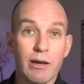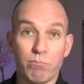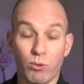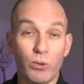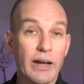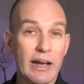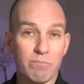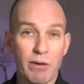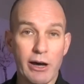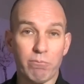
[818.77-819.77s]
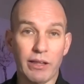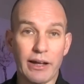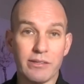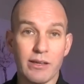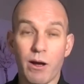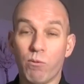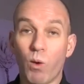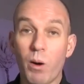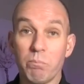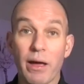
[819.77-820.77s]
more gas power plants
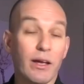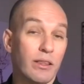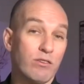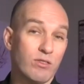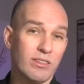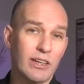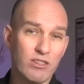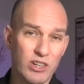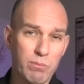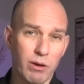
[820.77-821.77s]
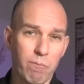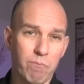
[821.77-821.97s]
won't make electricity cheaper.